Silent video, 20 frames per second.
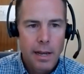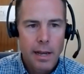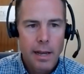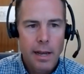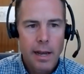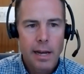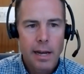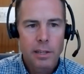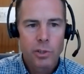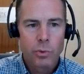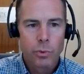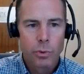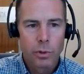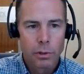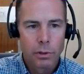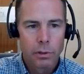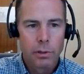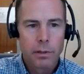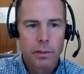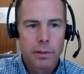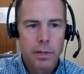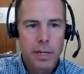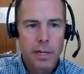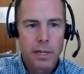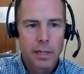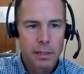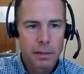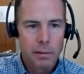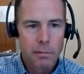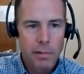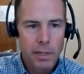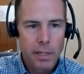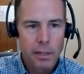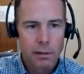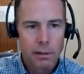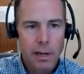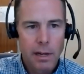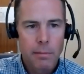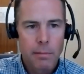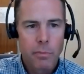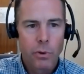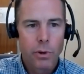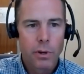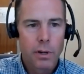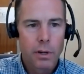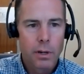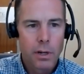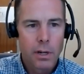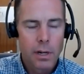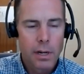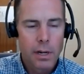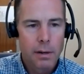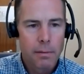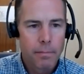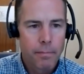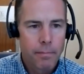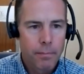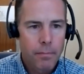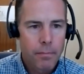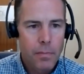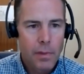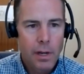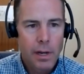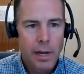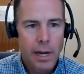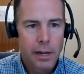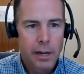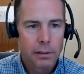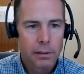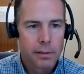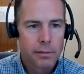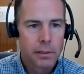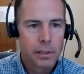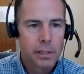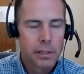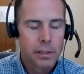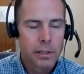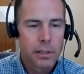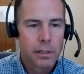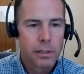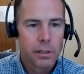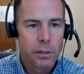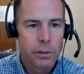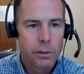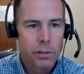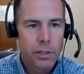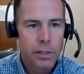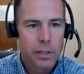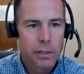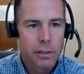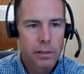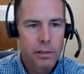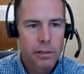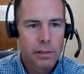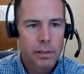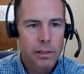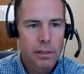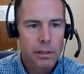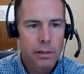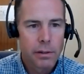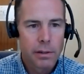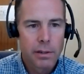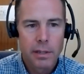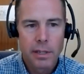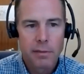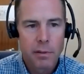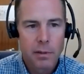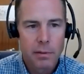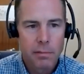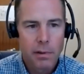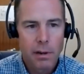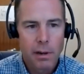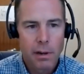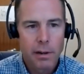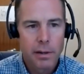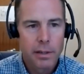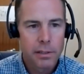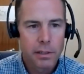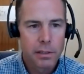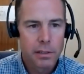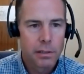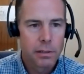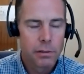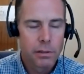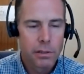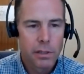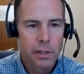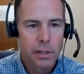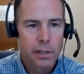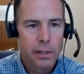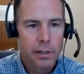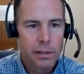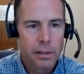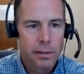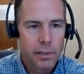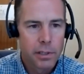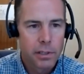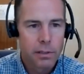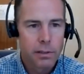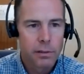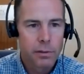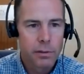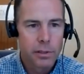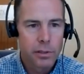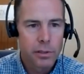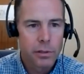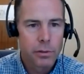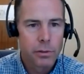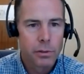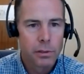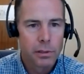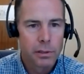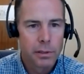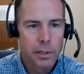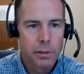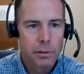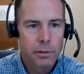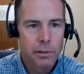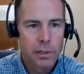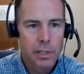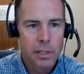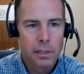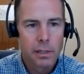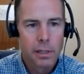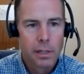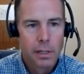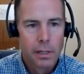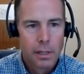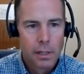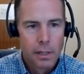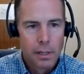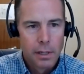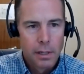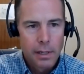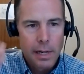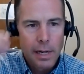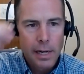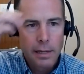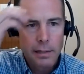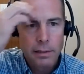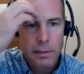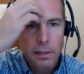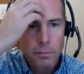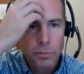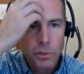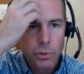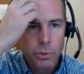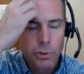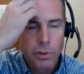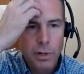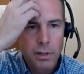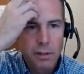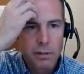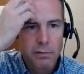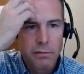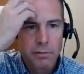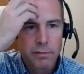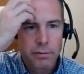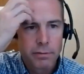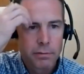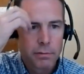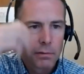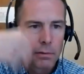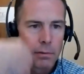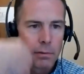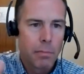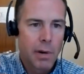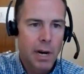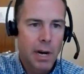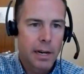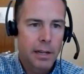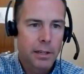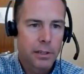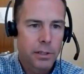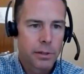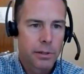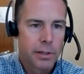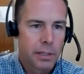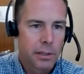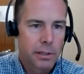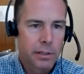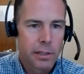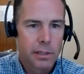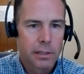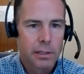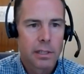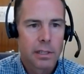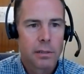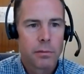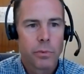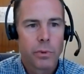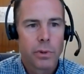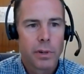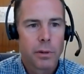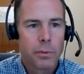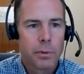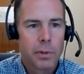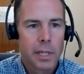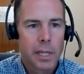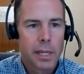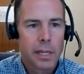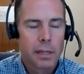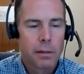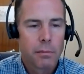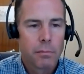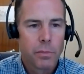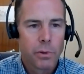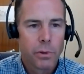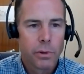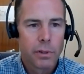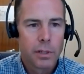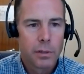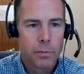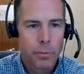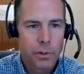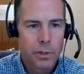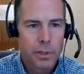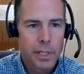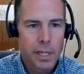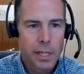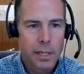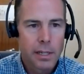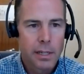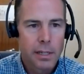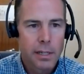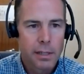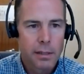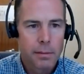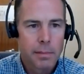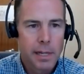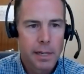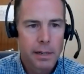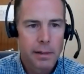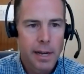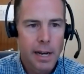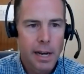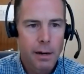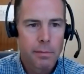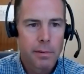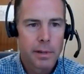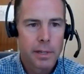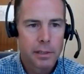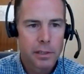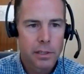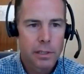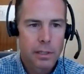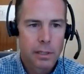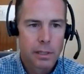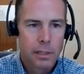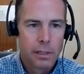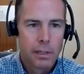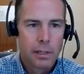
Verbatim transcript: as we're learning in, in a lot more um, higher level institutions or even our institution here division three school are using uh, some sort of monitoring system where we're getting more and more data about how much